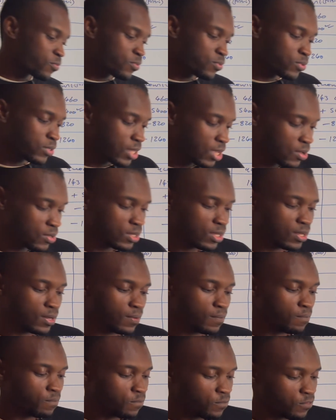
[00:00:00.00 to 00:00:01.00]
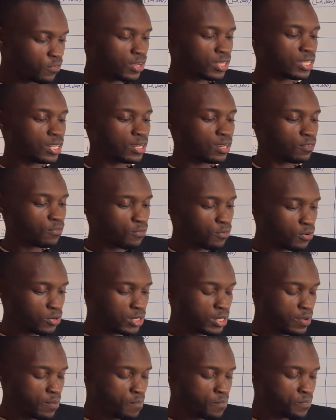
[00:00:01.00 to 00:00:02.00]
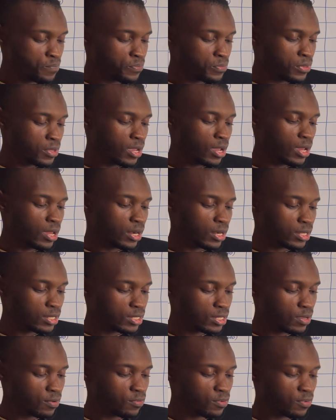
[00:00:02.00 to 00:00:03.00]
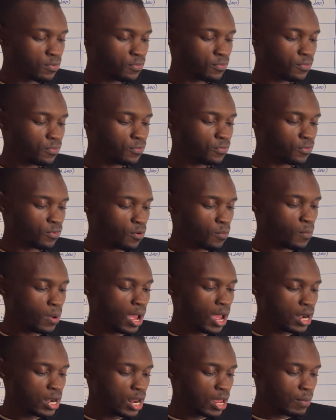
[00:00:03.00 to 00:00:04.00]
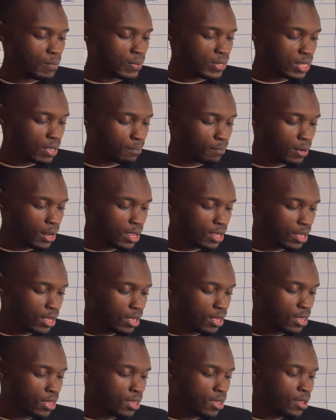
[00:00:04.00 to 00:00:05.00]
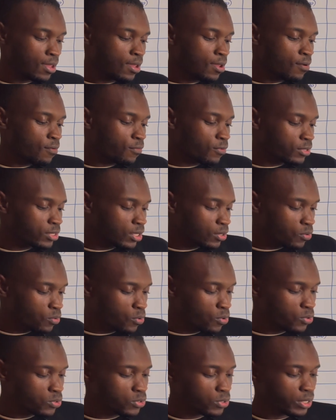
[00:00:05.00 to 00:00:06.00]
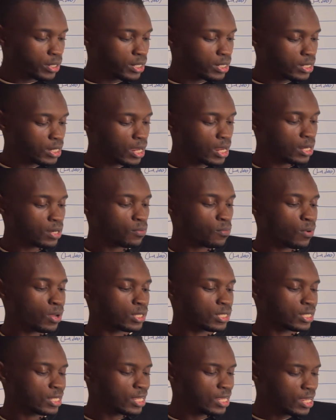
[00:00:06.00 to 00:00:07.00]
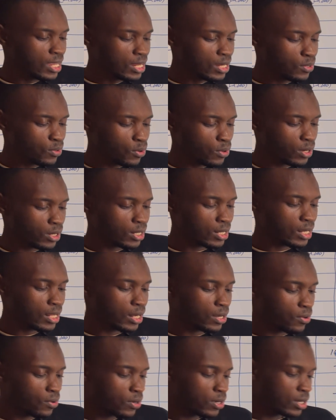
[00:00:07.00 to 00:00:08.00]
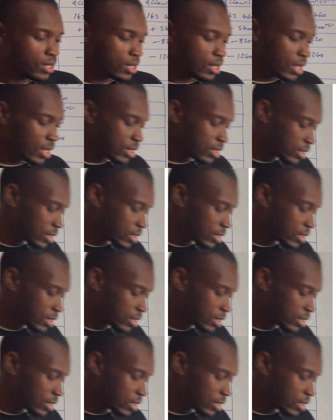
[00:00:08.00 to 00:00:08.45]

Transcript: 2440 received from Anami supplier for the goods return was incorrectly recorded as